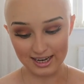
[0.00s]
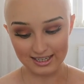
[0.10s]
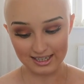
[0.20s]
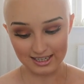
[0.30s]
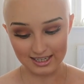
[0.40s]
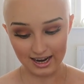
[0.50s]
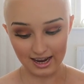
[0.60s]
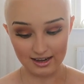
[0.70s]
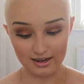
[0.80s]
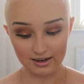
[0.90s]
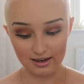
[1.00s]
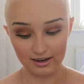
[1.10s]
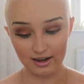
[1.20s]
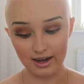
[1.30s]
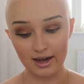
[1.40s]
It did take
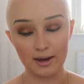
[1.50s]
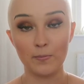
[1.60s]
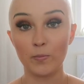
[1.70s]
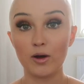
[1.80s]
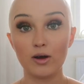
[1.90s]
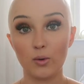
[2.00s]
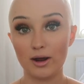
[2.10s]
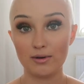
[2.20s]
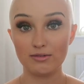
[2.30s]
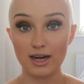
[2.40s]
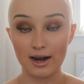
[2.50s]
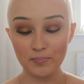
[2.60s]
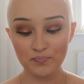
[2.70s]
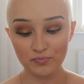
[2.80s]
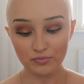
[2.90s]
quite a bit of
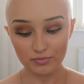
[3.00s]
time.